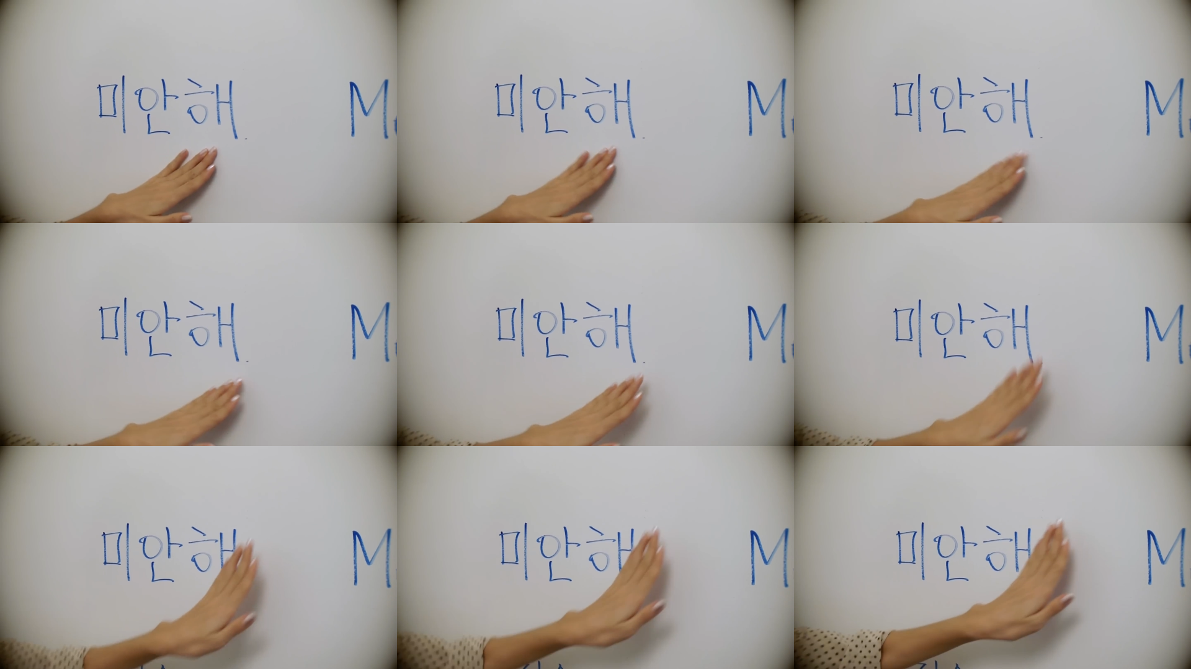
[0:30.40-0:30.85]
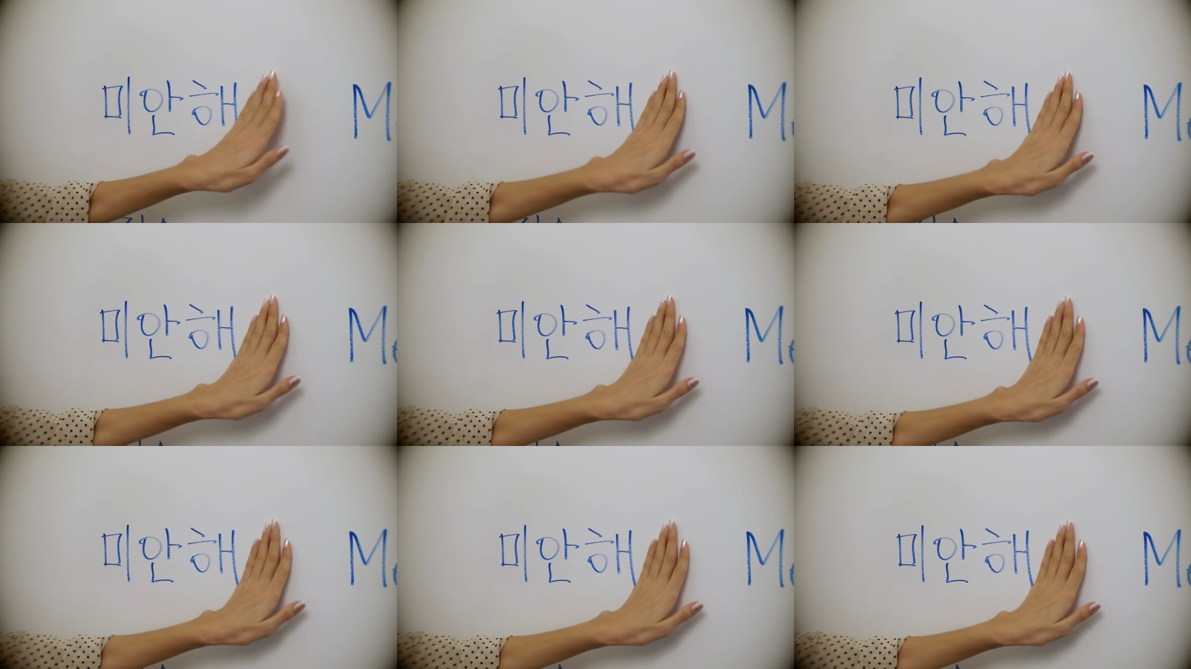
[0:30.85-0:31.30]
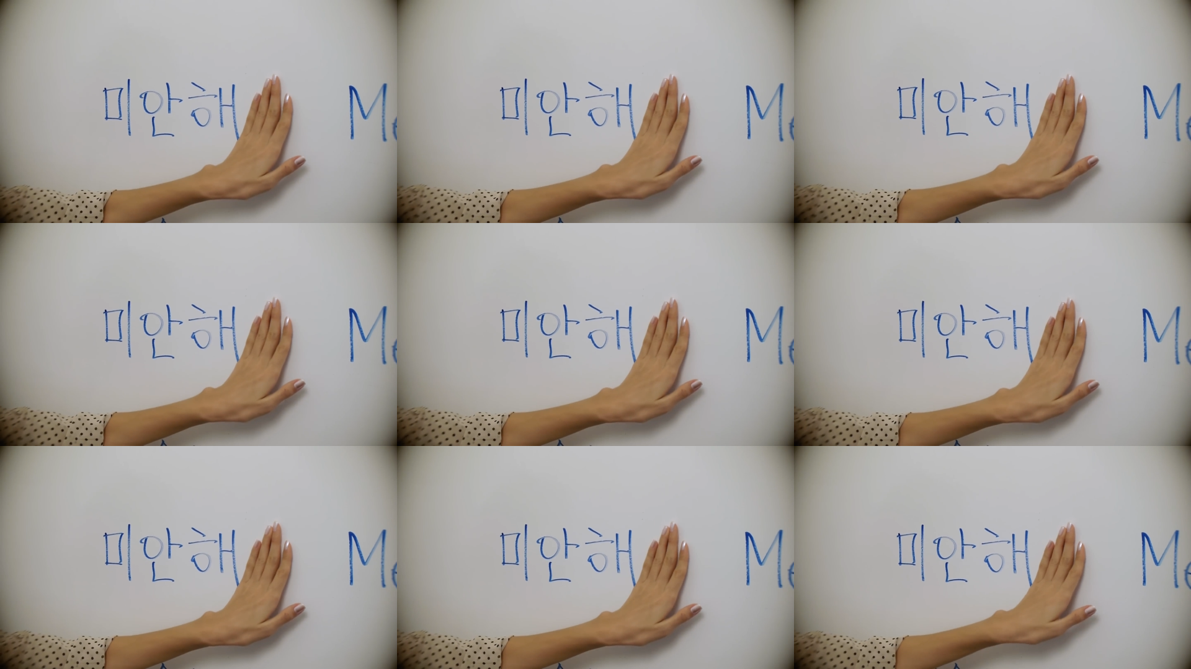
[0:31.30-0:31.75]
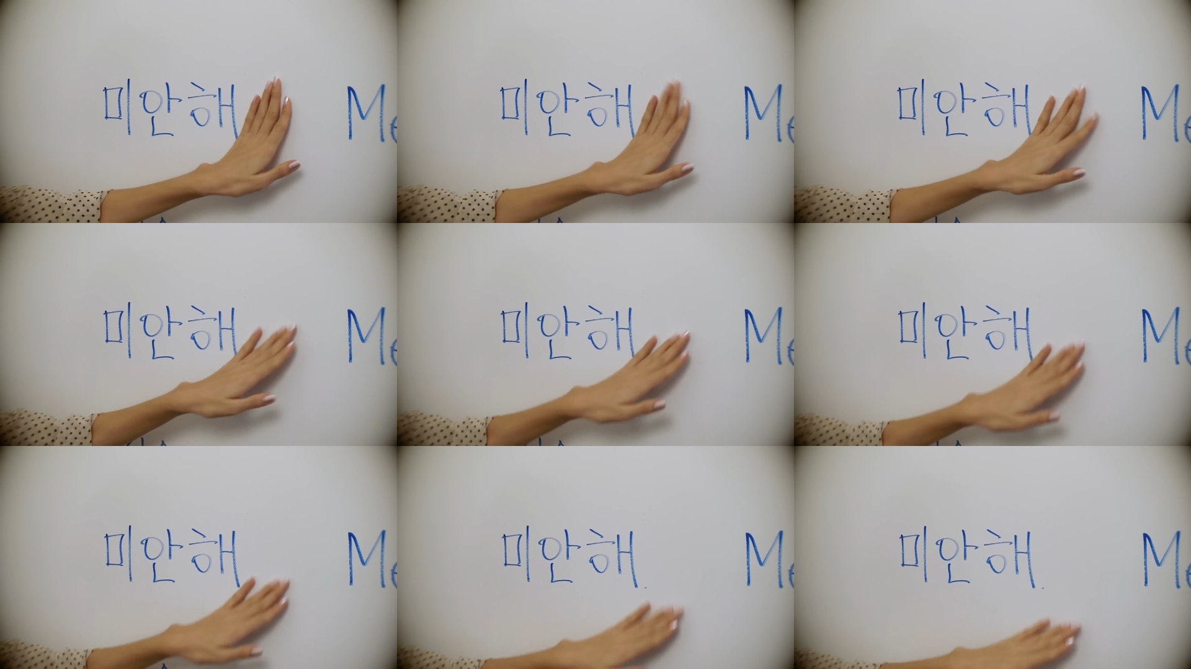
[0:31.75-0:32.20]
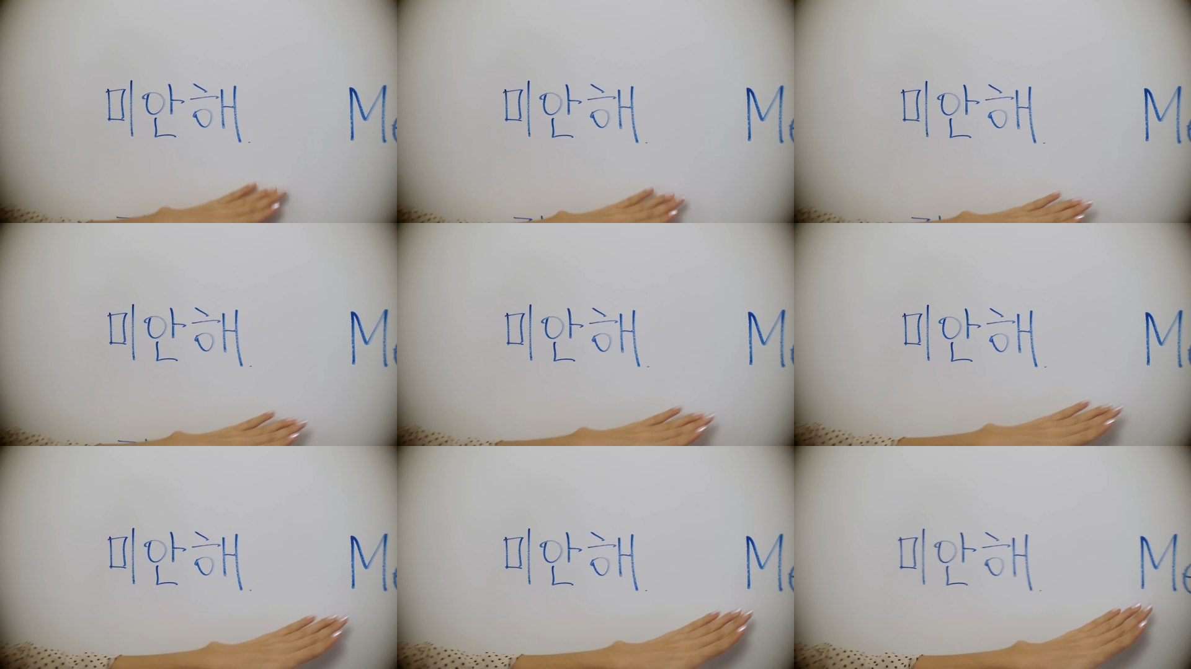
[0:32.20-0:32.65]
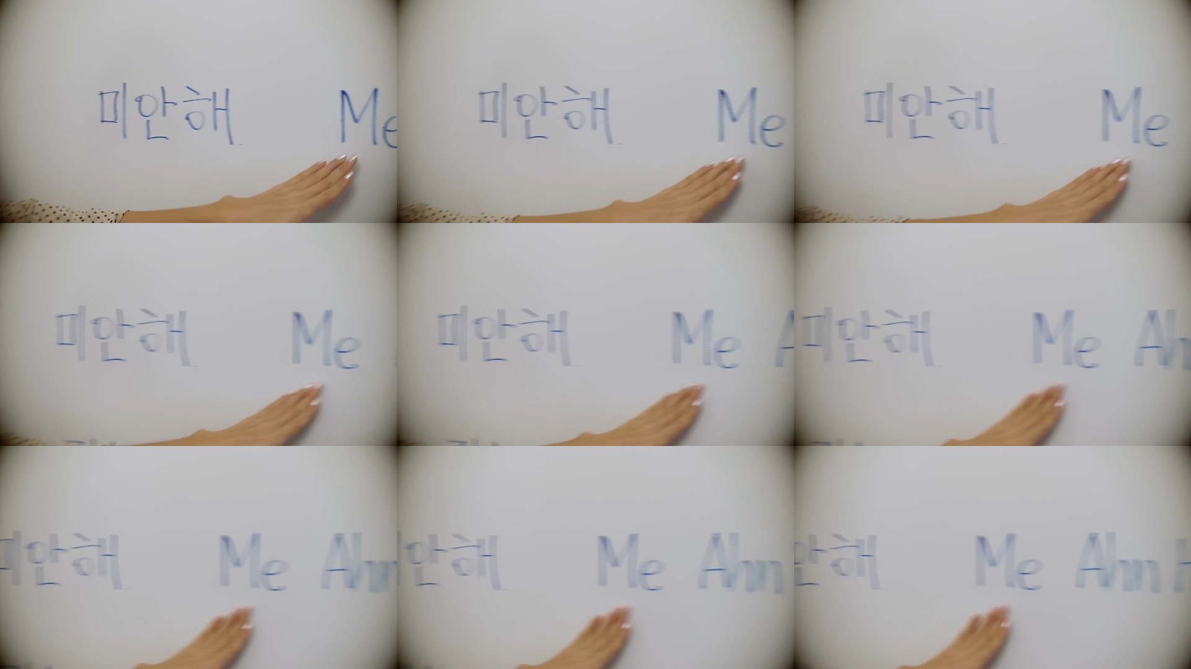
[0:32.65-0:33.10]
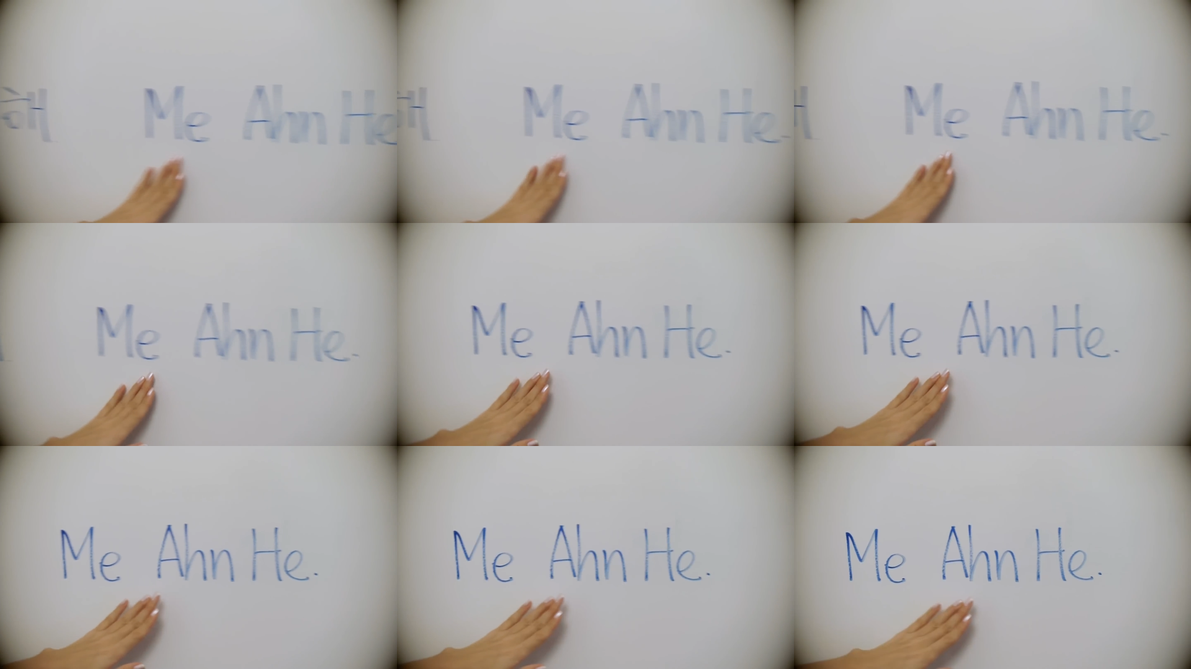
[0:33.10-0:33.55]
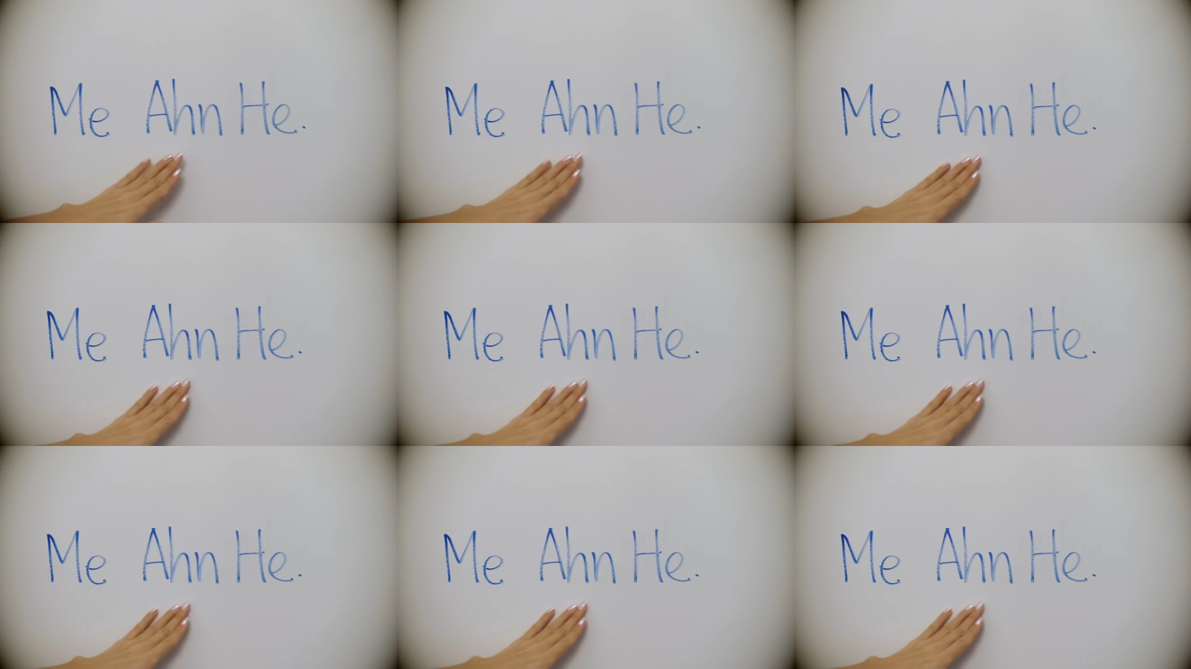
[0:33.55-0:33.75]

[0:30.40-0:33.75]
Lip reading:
[unreadable: no face in view]